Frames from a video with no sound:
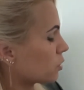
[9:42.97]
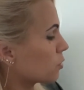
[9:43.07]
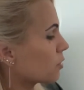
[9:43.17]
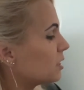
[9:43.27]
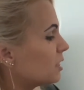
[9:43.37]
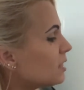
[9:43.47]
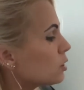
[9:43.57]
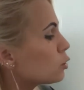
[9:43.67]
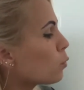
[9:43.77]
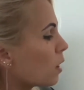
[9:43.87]
So
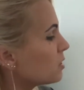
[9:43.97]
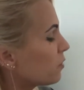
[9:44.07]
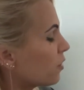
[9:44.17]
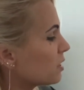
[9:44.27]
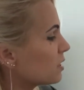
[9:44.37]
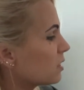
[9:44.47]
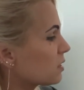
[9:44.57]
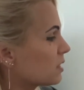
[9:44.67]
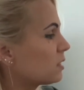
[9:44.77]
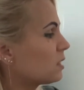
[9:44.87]
tt twice faster
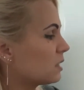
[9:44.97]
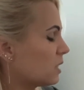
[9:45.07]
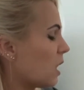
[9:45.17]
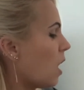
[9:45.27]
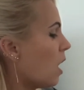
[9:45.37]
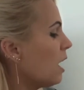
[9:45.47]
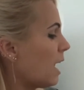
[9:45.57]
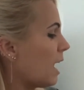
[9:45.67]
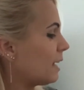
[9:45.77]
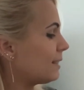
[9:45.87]
than ta,
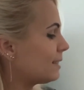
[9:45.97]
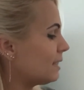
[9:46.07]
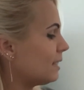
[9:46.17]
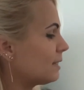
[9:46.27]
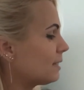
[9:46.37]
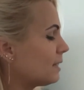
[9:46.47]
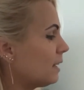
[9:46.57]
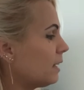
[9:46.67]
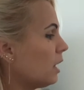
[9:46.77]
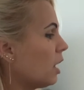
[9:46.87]
and tilly tilly